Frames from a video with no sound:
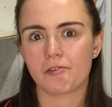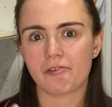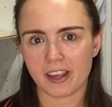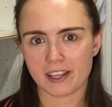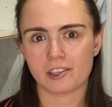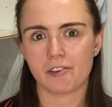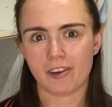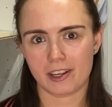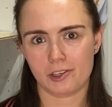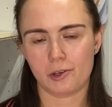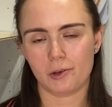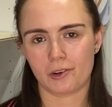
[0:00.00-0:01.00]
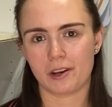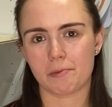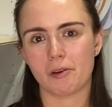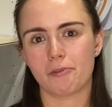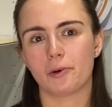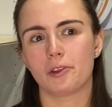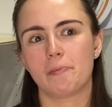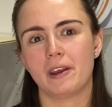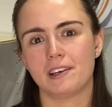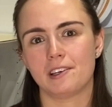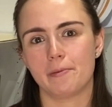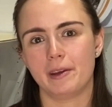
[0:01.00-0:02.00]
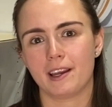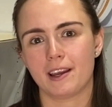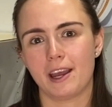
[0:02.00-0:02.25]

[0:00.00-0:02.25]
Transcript: face-to-face tutoring before the pandemic,